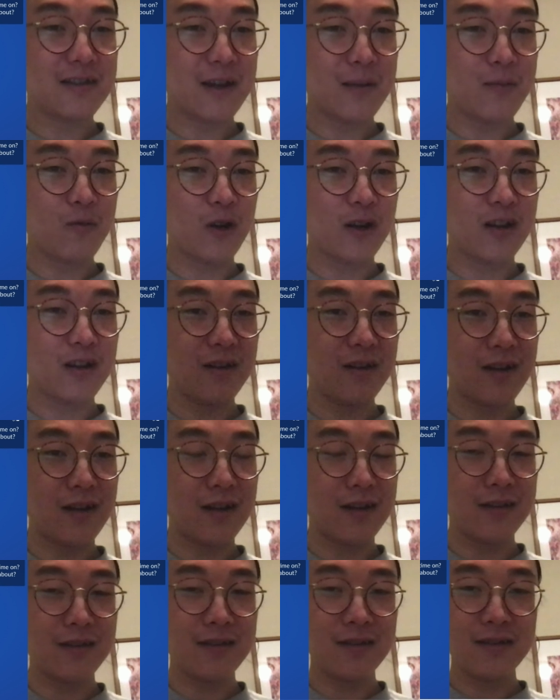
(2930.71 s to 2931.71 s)
I'm working
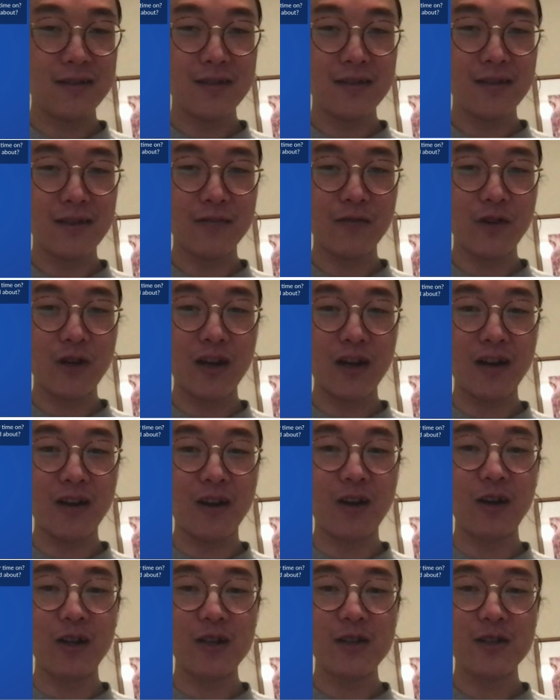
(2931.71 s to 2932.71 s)
on a very
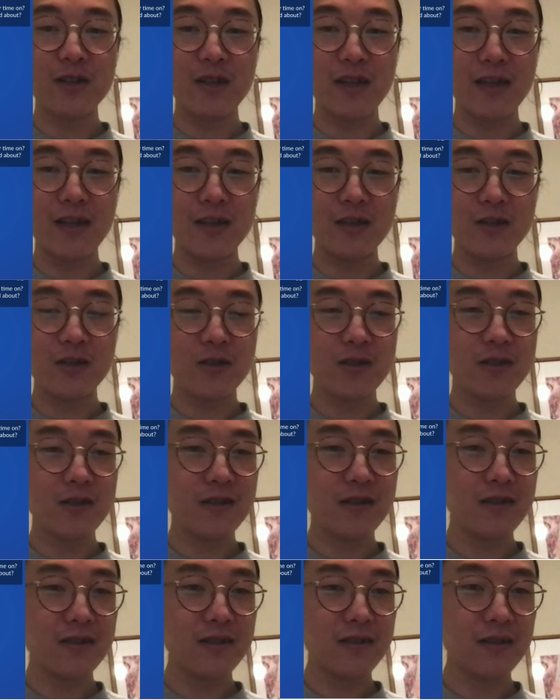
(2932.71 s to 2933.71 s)
early stage,
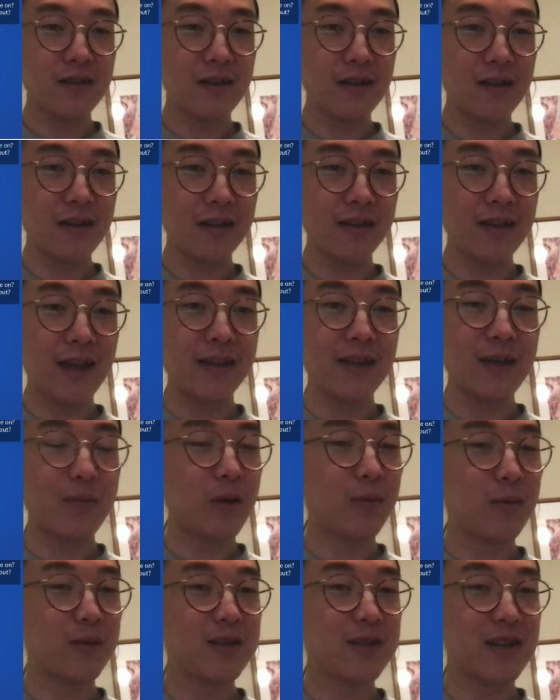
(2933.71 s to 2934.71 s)
not yet
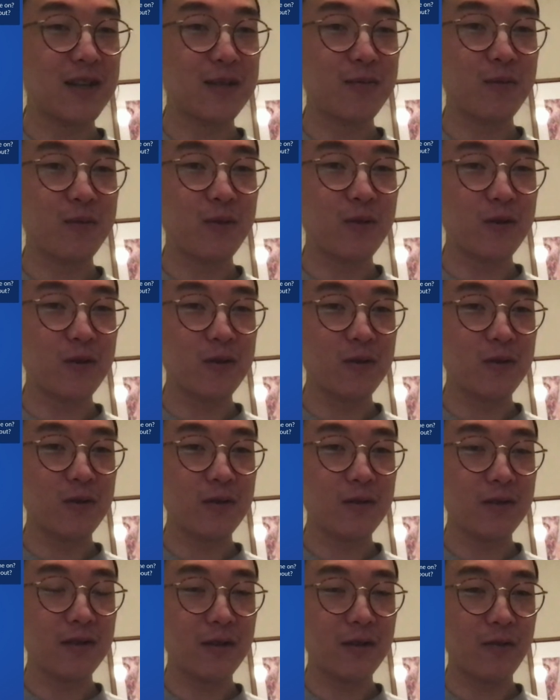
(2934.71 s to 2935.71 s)
publicized proposal
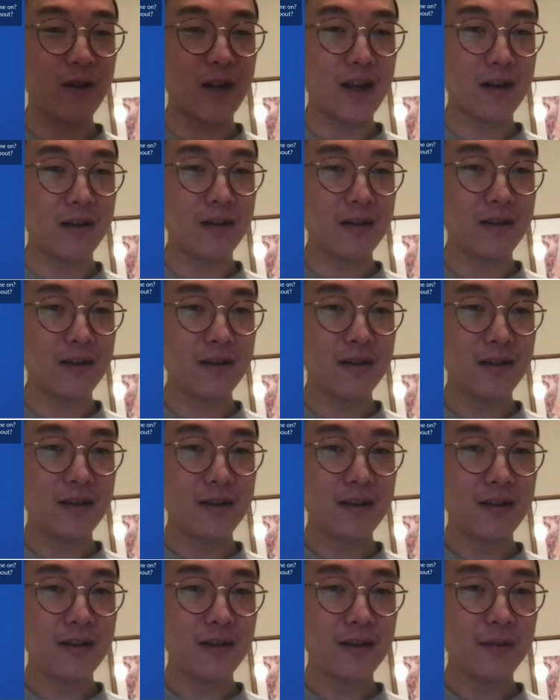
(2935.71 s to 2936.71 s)
around
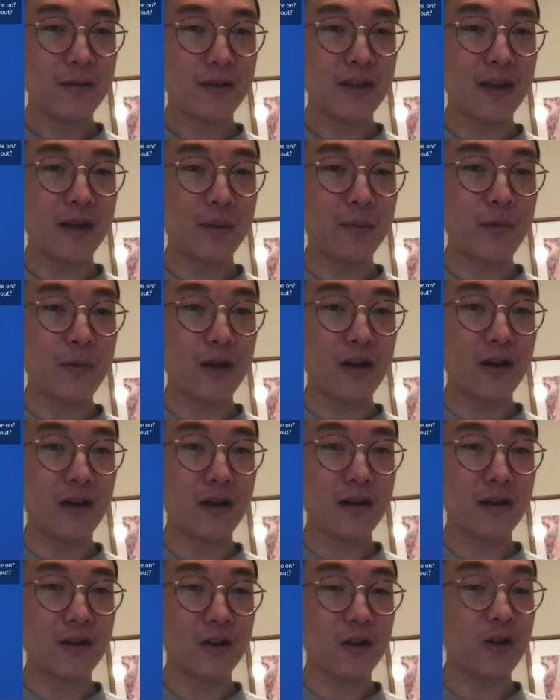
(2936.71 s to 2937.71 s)
getting better
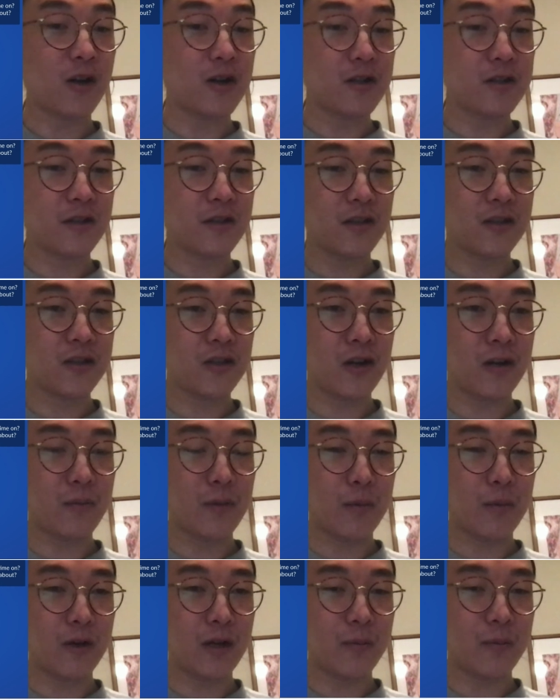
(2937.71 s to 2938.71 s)
concurrency and shared
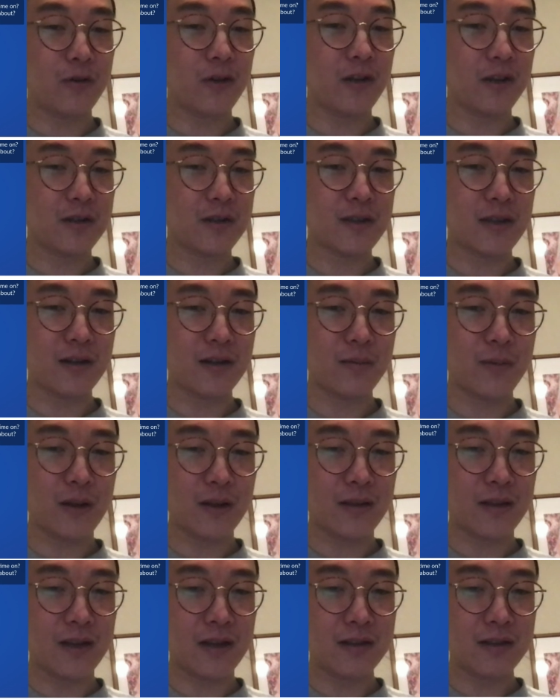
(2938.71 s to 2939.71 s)
memory. I'm pretty excited about
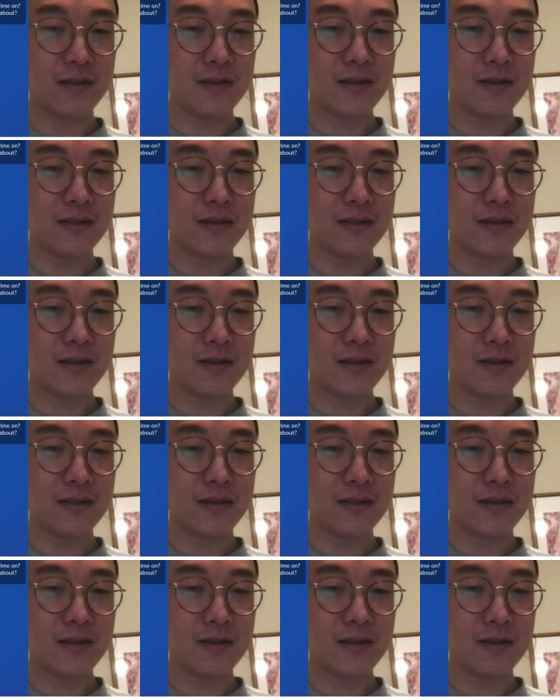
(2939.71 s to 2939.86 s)
that.